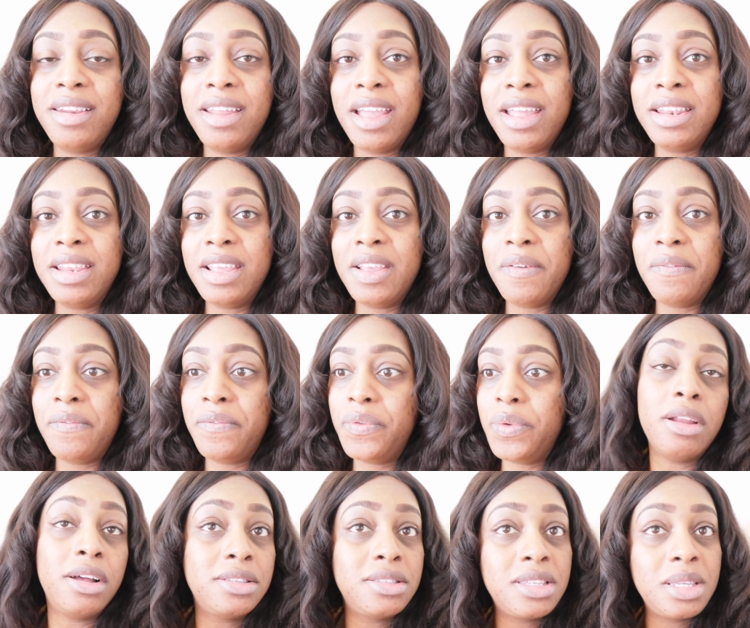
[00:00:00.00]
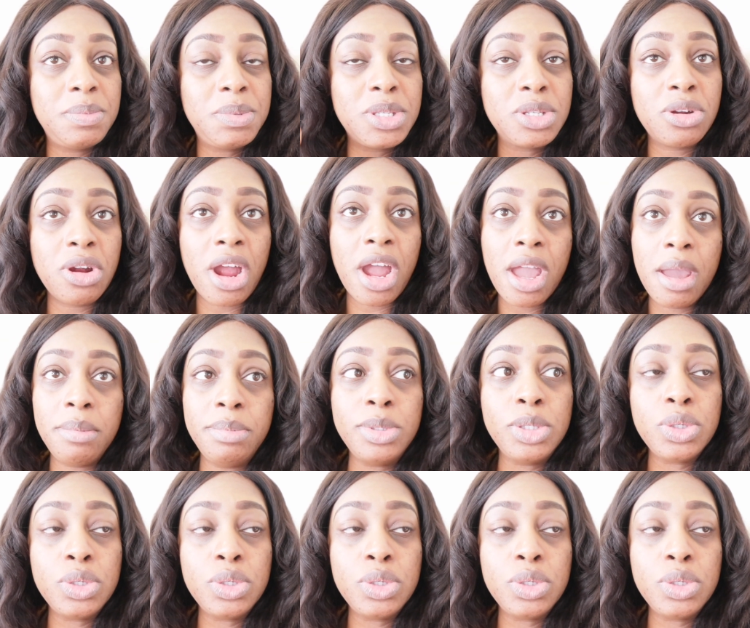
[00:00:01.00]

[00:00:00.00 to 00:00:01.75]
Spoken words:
and if you're not subscribed